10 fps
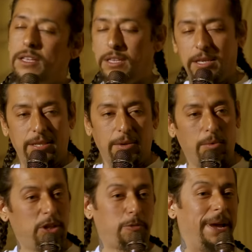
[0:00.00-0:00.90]
They said,
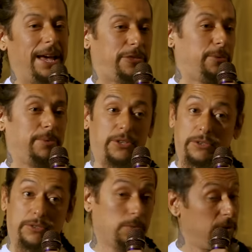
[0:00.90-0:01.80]
which bathroom do
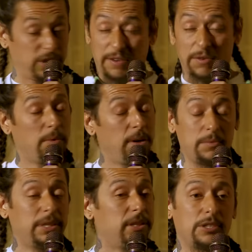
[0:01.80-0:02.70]
you use? Whichever
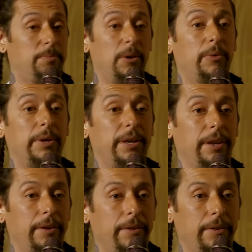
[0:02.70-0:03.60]
one we could smoke weed
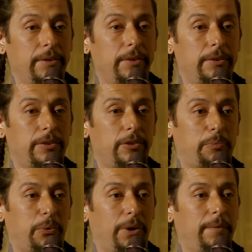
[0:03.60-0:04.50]
in. You
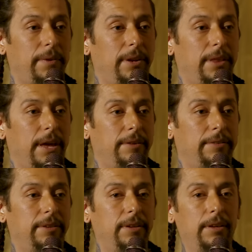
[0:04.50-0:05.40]
just point me to
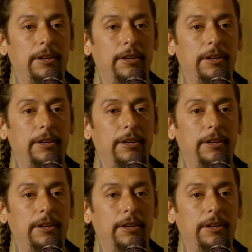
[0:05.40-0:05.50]
that.